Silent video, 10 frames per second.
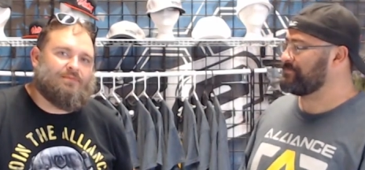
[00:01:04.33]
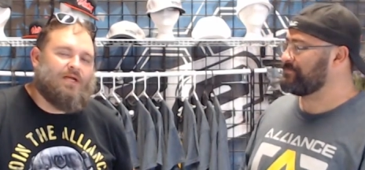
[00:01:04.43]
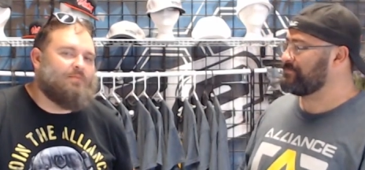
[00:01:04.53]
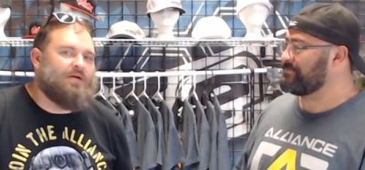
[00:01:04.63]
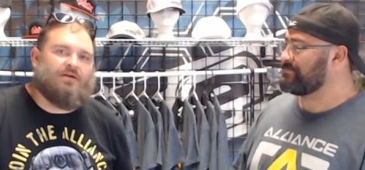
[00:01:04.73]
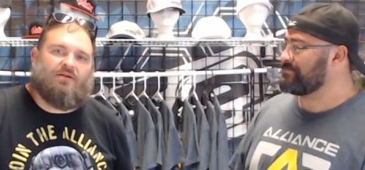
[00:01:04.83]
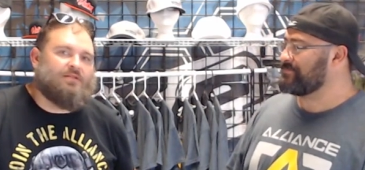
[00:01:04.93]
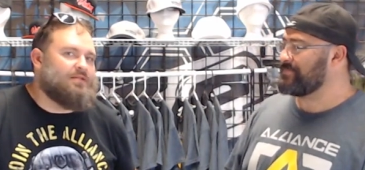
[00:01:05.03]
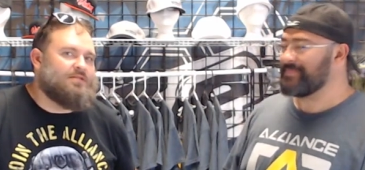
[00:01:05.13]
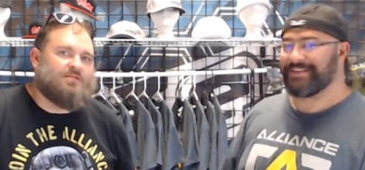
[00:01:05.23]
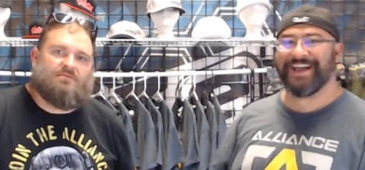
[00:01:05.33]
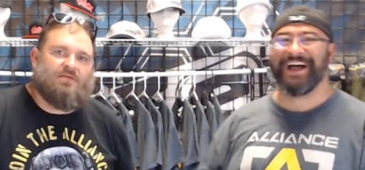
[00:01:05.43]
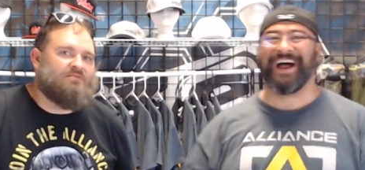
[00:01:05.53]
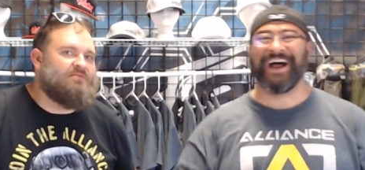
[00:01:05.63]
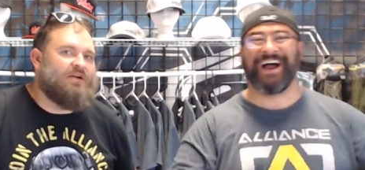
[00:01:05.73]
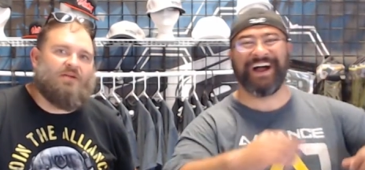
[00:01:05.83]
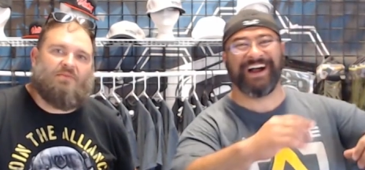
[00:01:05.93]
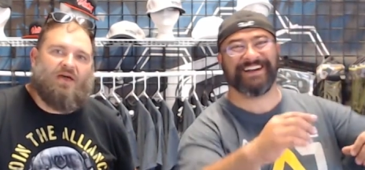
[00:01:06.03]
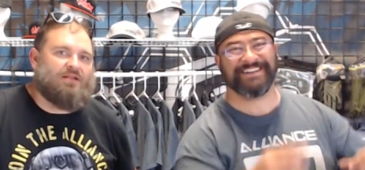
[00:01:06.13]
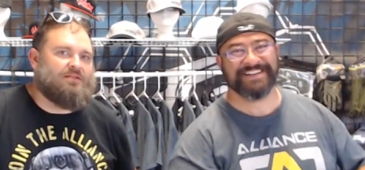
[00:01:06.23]
Speaker 1: I'm not good at this. I'm very
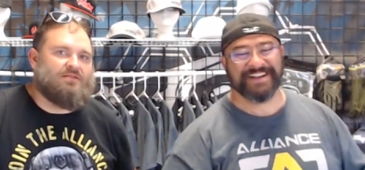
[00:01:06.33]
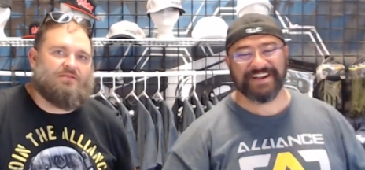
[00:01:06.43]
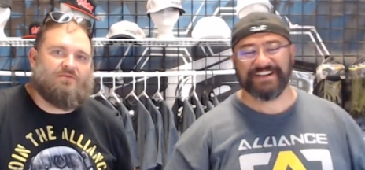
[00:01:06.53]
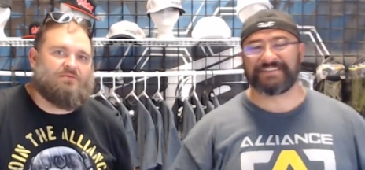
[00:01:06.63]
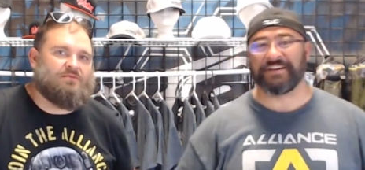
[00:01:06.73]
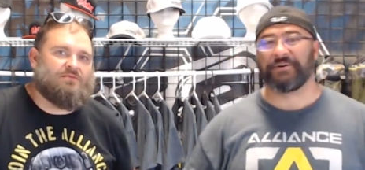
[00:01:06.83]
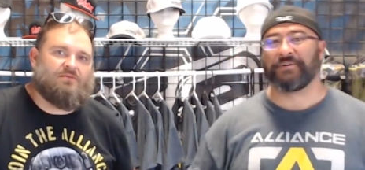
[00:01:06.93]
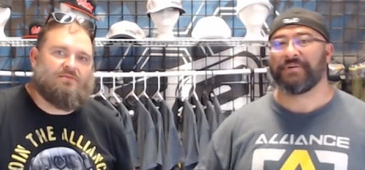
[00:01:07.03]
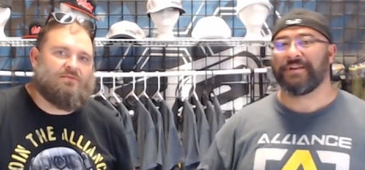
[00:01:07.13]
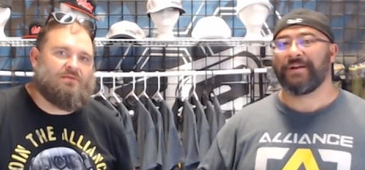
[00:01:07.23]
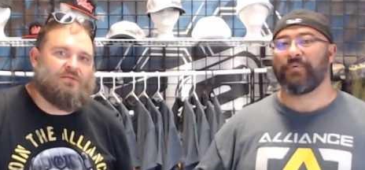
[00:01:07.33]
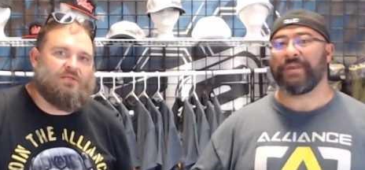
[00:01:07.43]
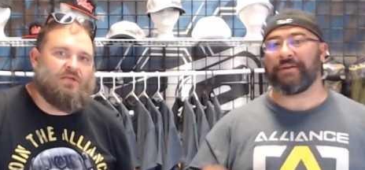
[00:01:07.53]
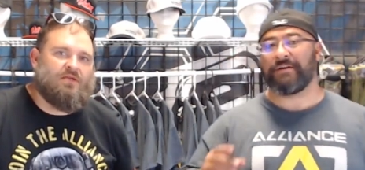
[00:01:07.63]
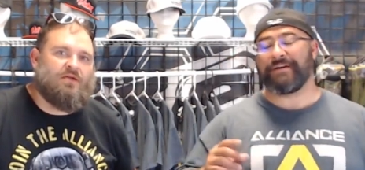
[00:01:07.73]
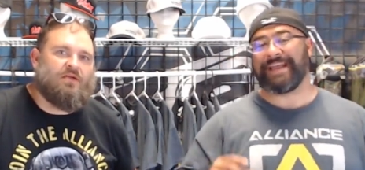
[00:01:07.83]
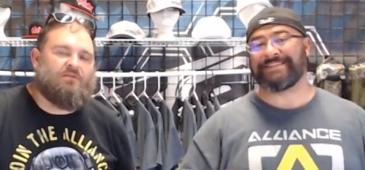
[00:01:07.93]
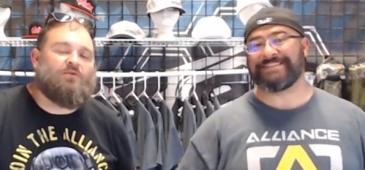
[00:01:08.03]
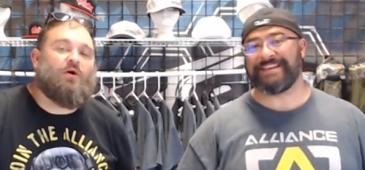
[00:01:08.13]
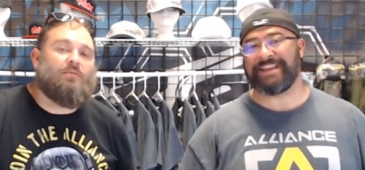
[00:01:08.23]
bad at this. So we are at
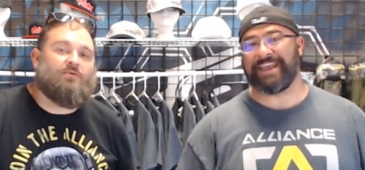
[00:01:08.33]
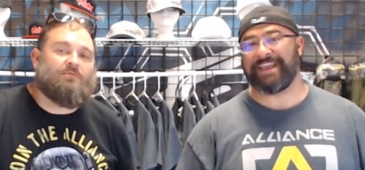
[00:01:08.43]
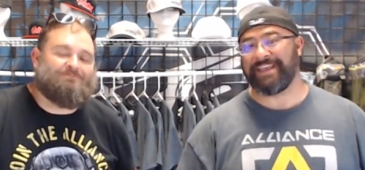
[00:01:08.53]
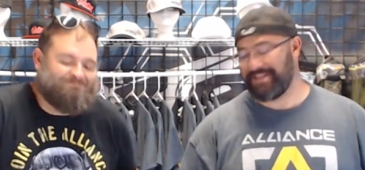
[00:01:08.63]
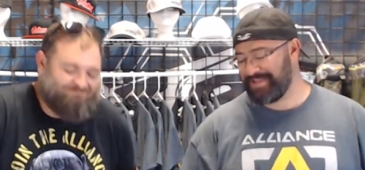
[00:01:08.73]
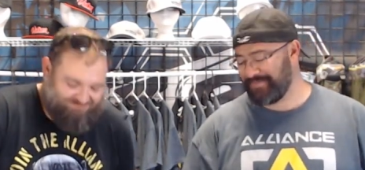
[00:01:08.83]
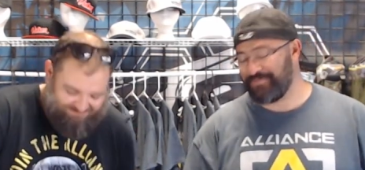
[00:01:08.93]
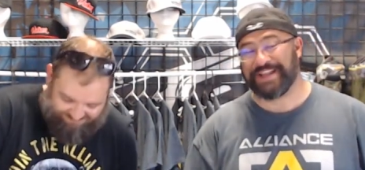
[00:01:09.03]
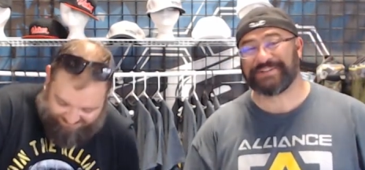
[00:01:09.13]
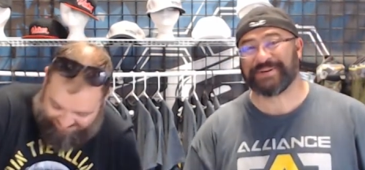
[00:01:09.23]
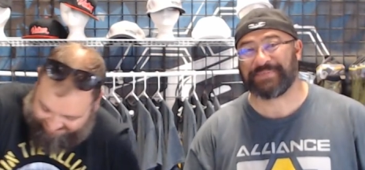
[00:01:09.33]
D-Day Adventure